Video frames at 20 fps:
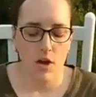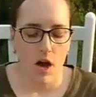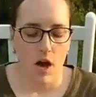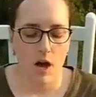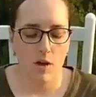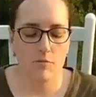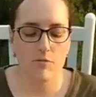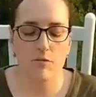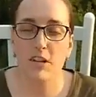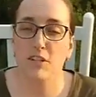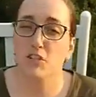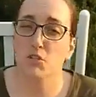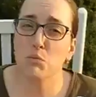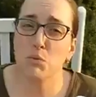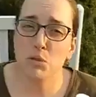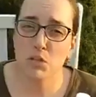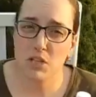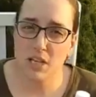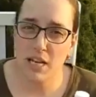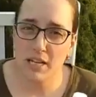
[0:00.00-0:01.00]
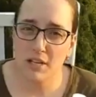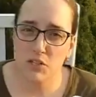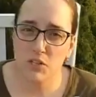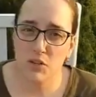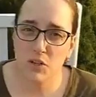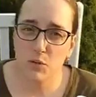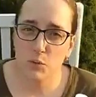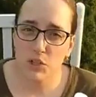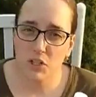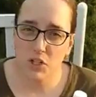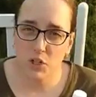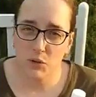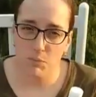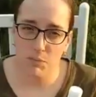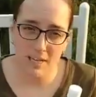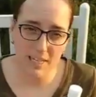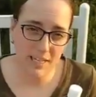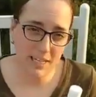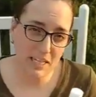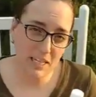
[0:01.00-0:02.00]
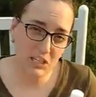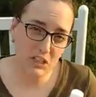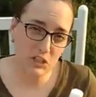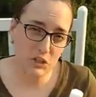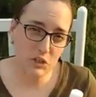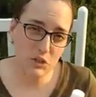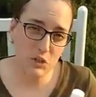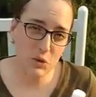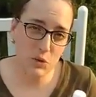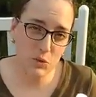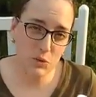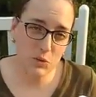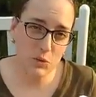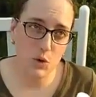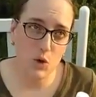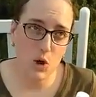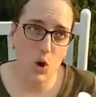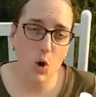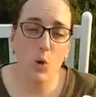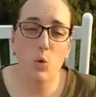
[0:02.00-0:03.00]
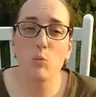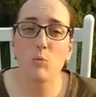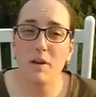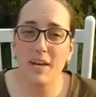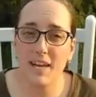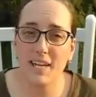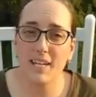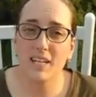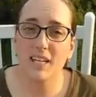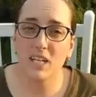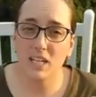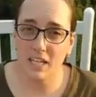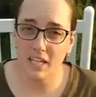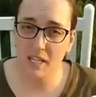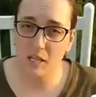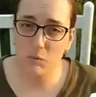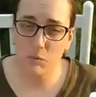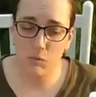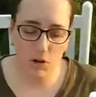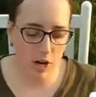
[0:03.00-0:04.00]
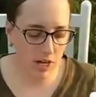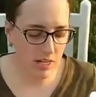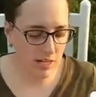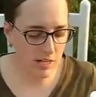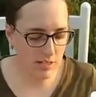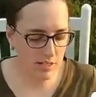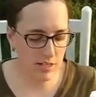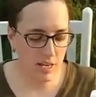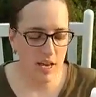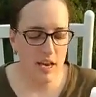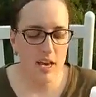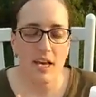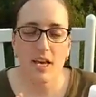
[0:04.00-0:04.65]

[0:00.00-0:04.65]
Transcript: vegetable glycerin when you're making your own homemade cleaning products.